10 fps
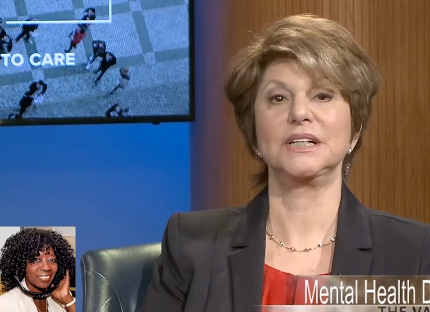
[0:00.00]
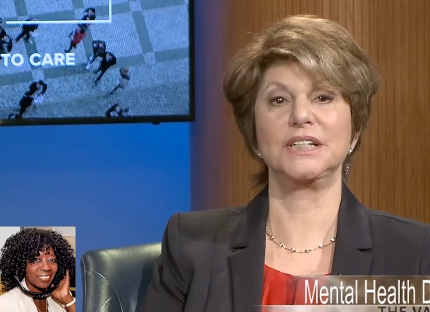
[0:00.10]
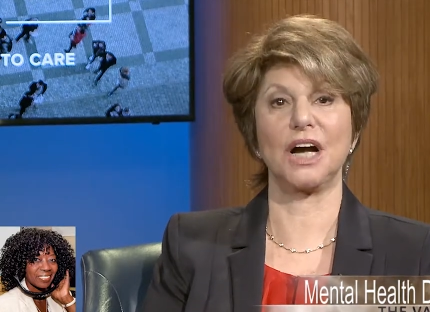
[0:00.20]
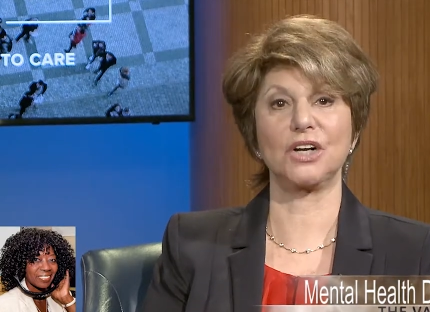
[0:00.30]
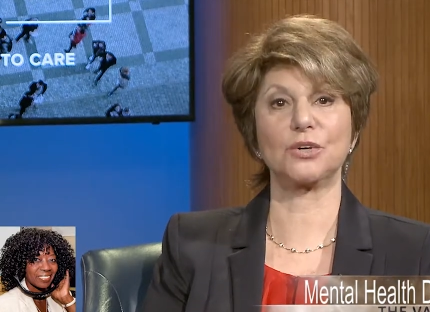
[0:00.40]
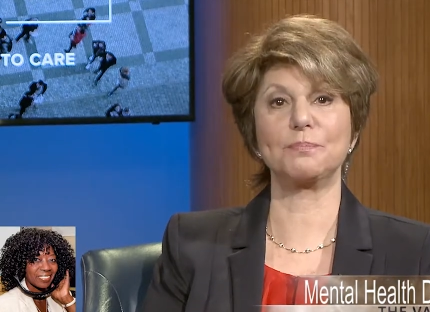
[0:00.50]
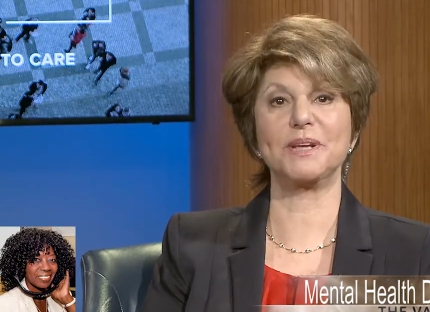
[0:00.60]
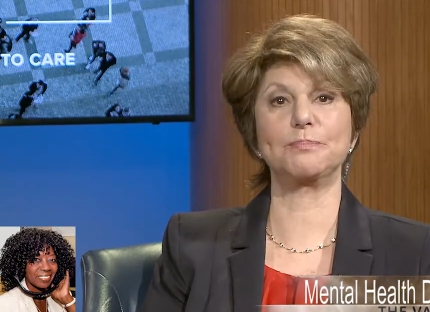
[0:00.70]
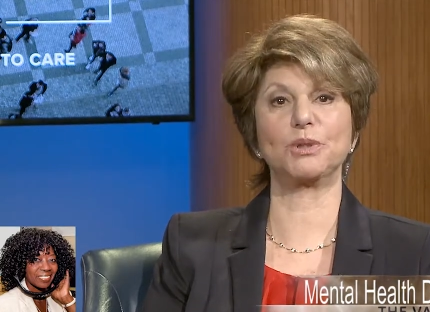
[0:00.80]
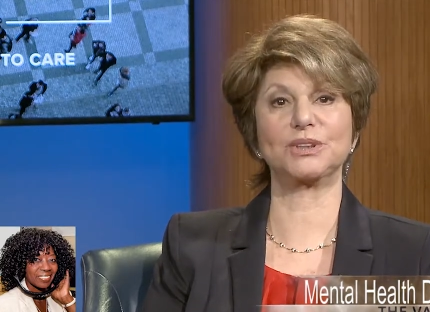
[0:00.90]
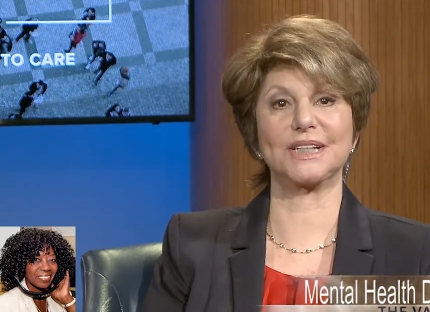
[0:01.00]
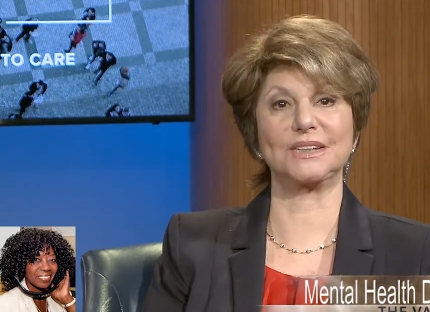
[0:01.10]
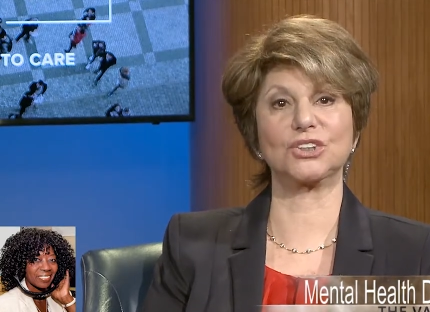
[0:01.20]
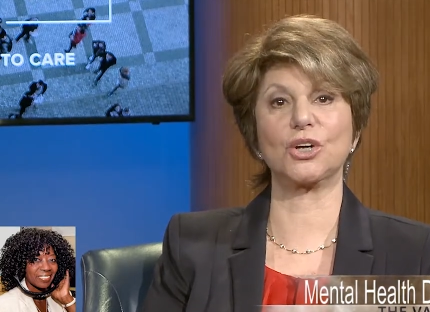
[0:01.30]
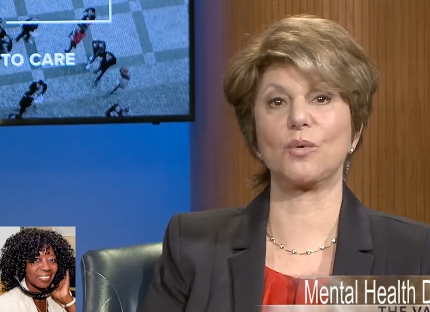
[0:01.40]
Speaker 1: Younger people
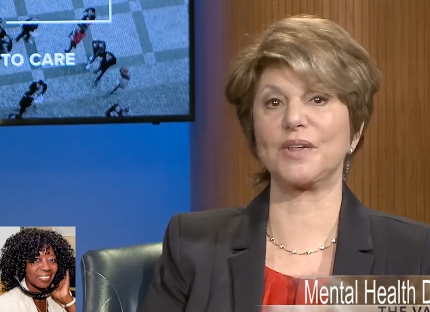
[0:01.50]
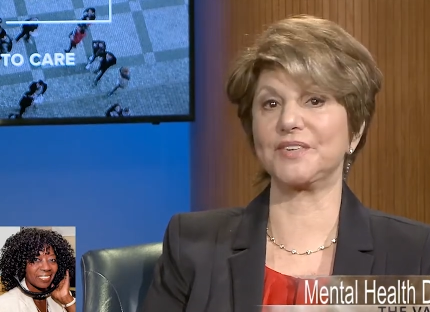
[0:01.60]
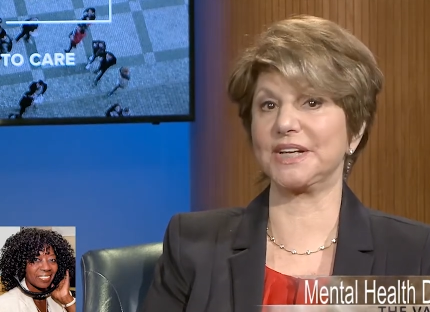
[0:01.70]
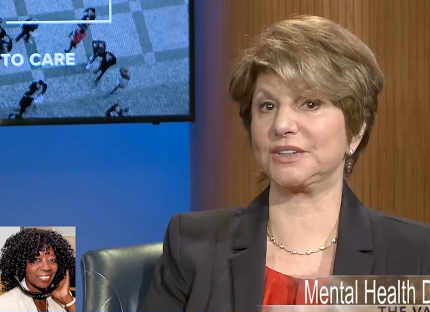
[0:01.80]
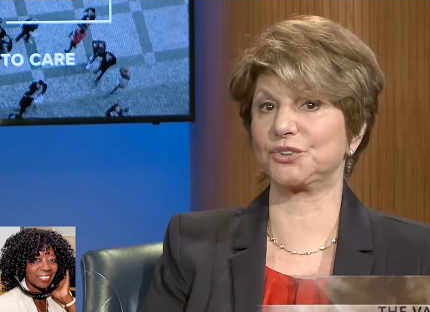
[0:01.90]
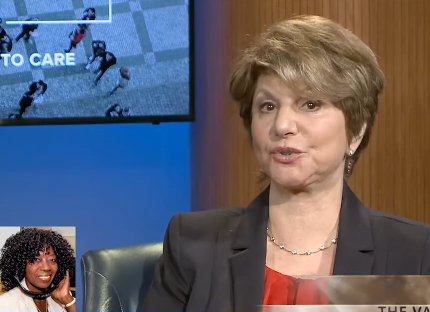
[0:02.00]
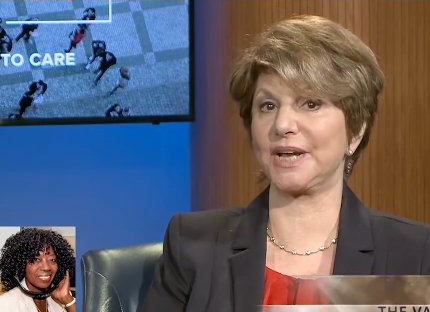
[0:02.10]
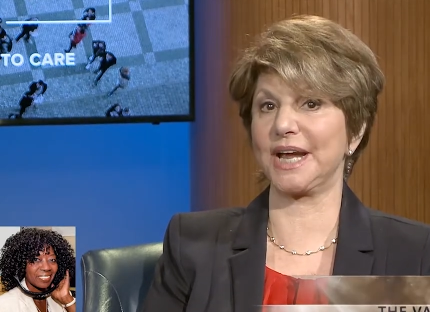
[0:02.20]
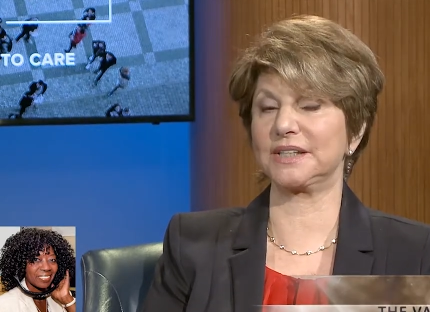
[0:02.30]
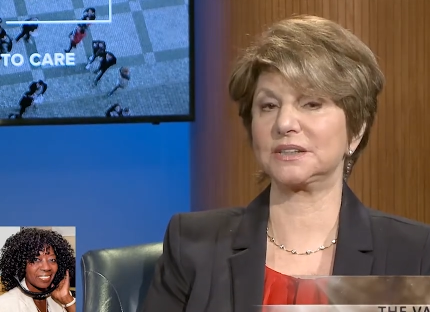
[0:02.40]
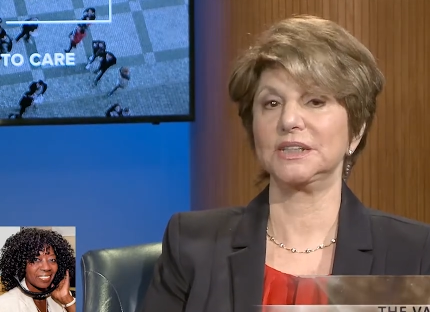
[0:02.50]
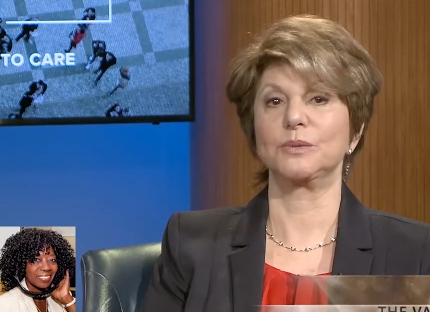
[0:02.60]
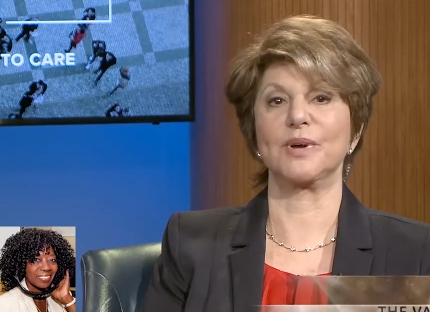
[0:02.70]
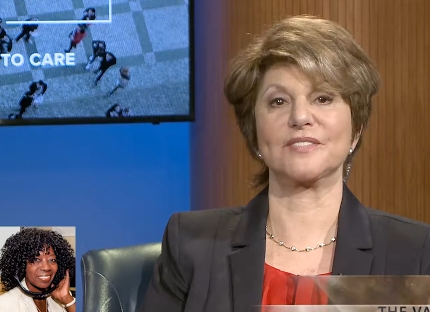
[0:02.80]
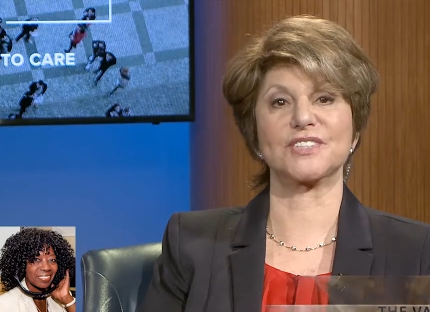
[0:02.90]
tend to go on the internet.
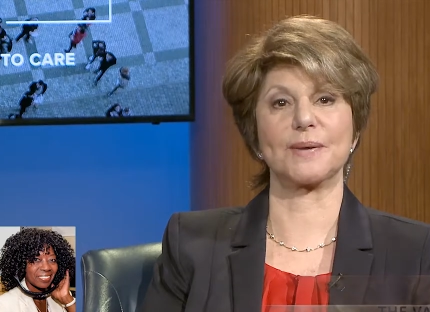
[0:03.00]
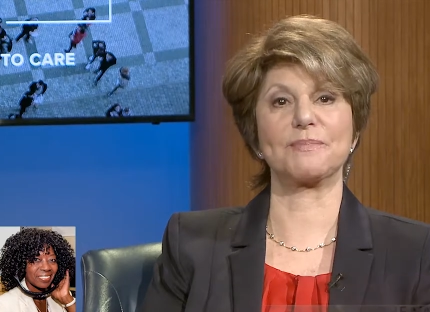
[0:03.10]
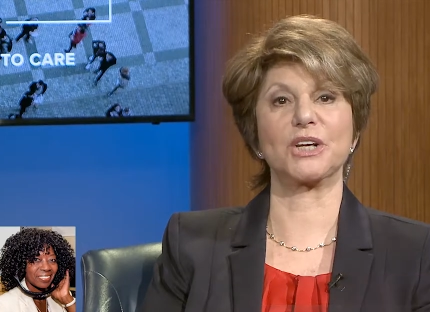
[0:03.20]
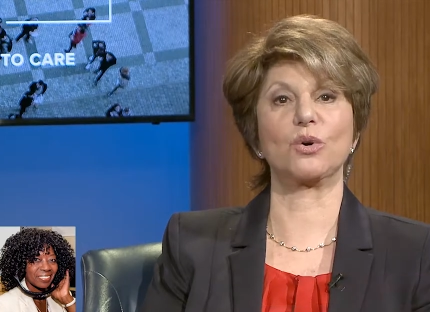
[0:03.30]
We have something